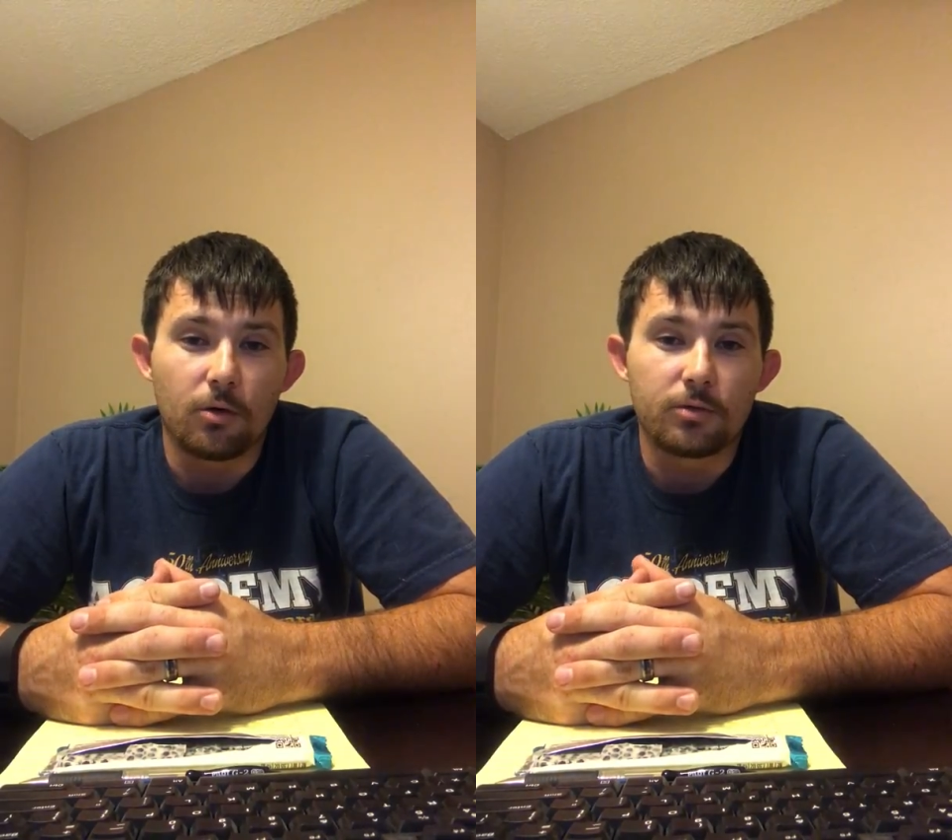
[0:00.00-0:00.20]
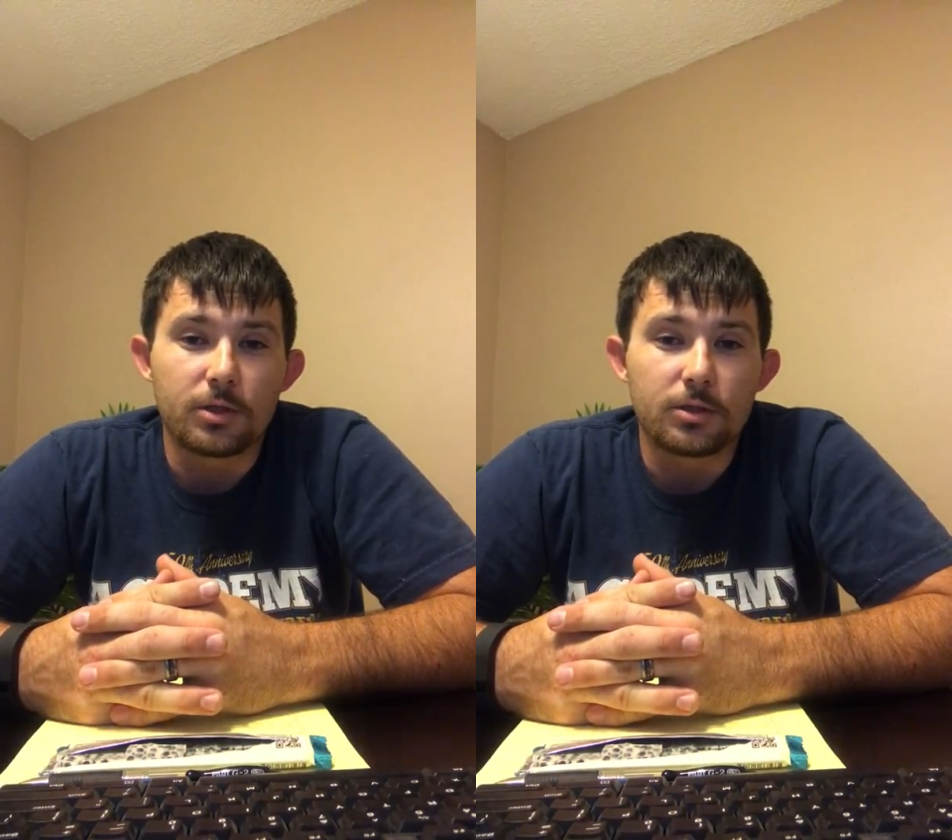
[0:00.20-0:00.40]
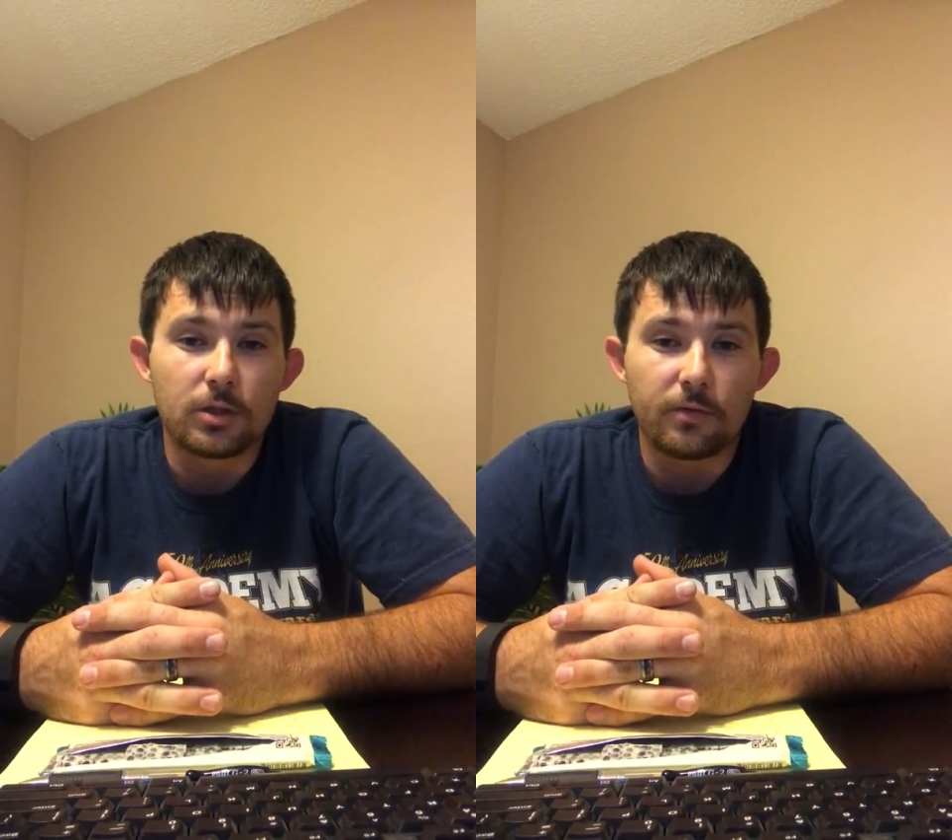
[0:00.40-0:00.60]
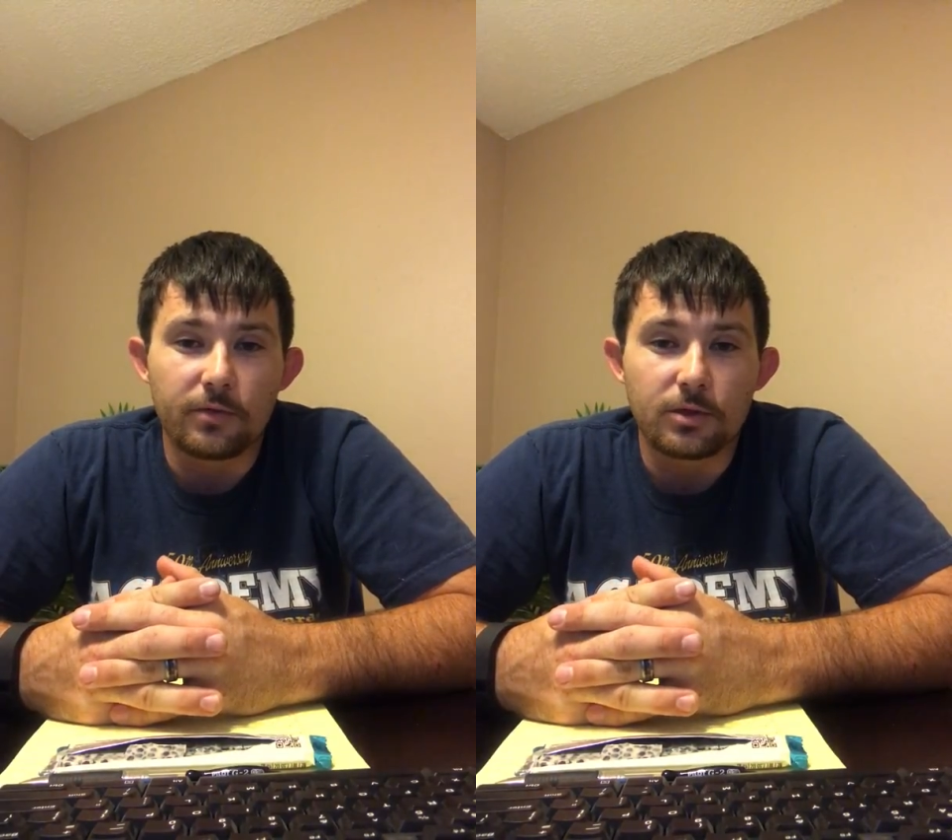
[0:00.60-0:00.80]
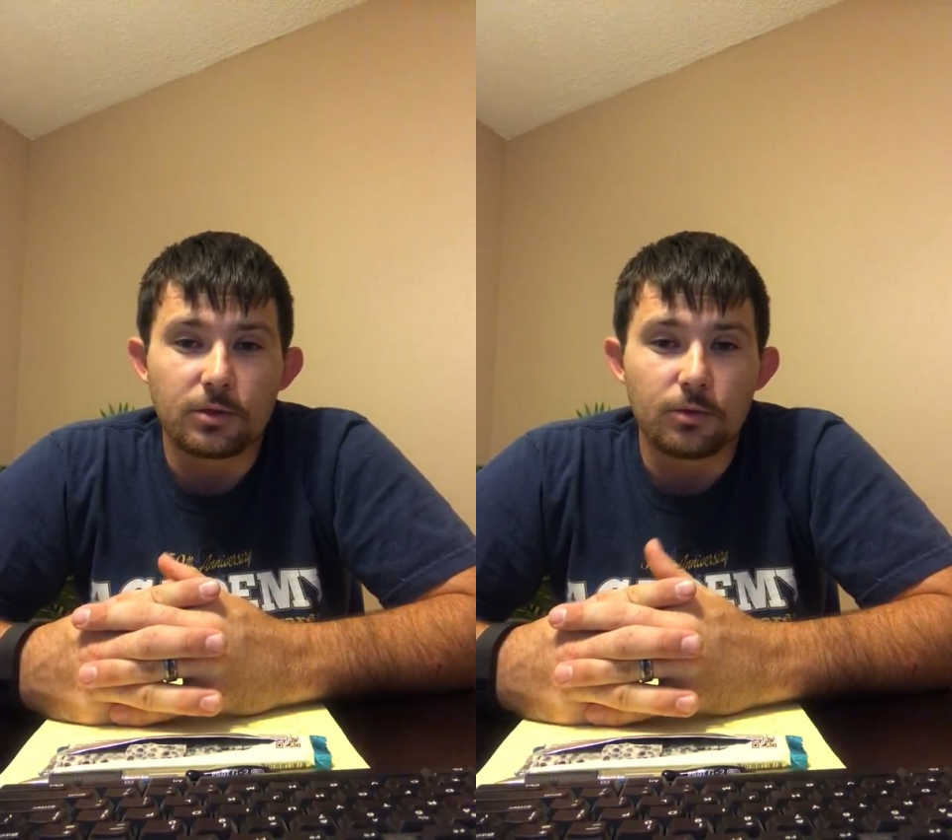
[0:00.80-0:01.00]
Earth's
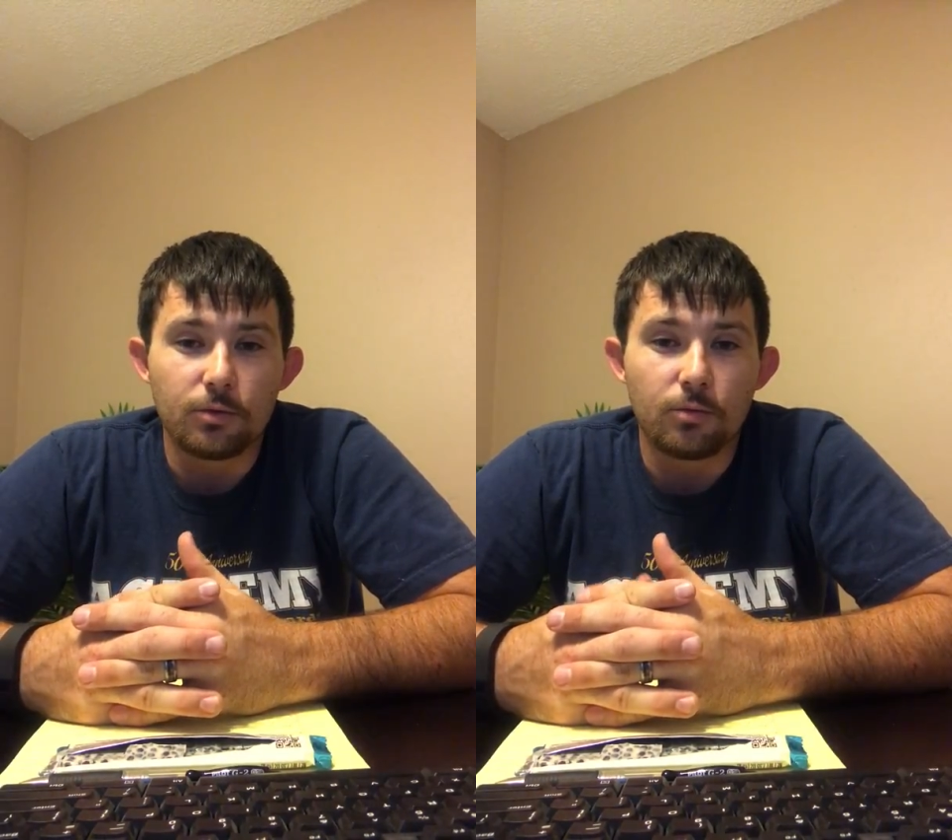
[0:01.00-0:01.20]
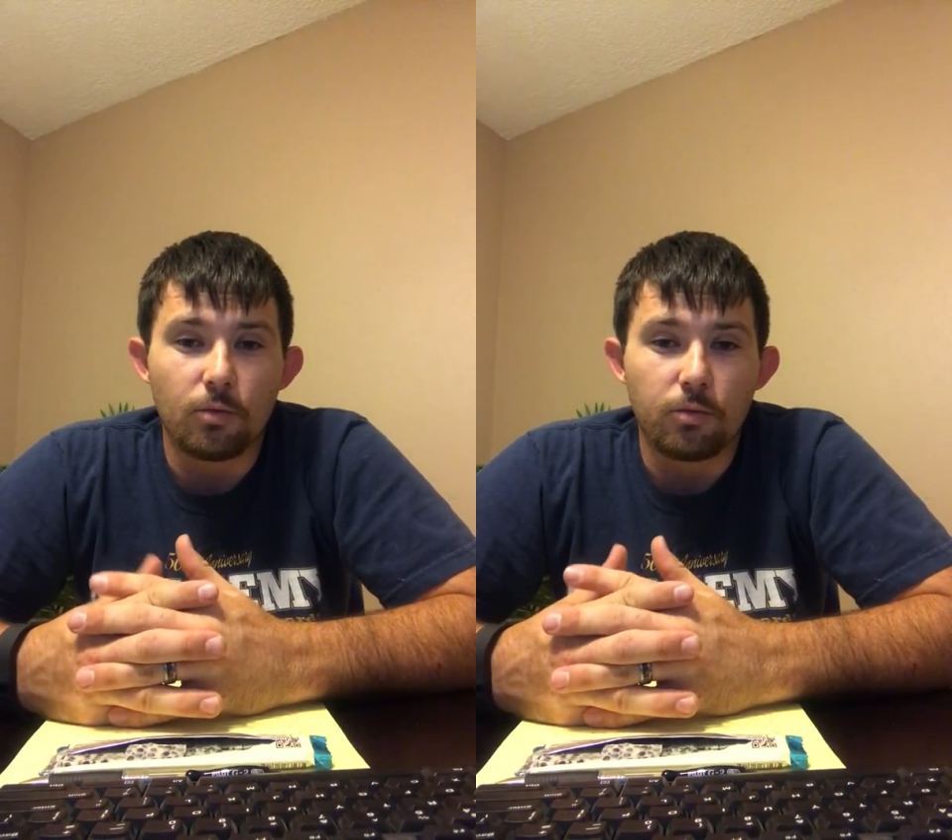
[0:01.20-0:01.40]
surface through